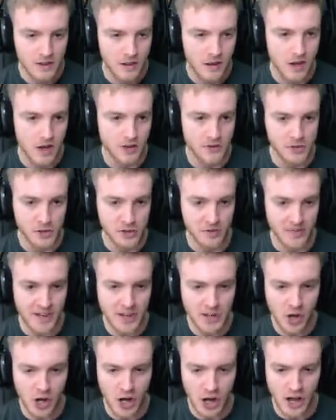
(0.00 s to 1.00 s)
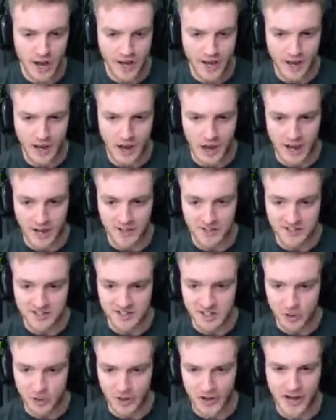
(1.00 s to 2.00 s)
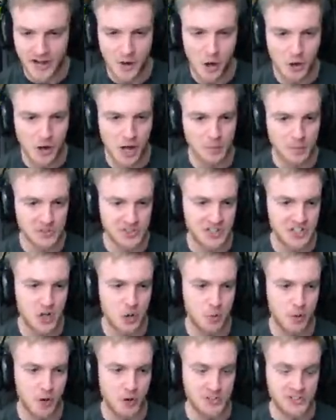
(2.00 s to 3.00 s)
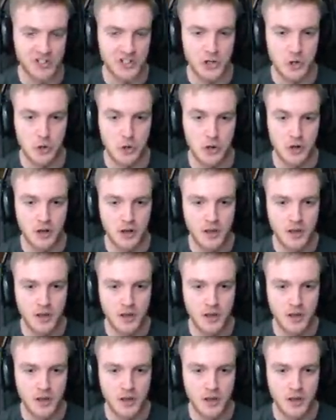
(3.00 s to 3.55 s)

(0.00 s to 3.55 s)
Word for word: Oh, dude, have they got a uh, instant grenade? Hold up, chill, bro, chill.